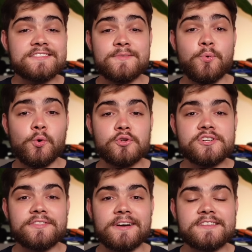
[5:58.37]
simple
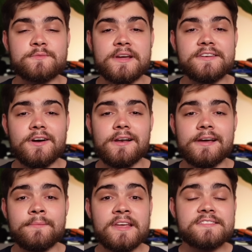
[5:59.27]
logic that I explained
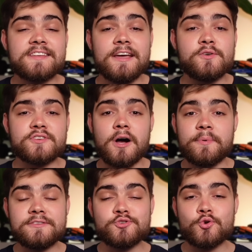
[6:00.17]
earlier scales up
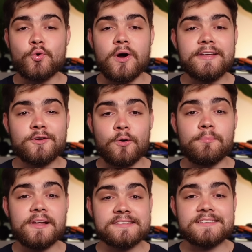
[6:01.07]
into quite complex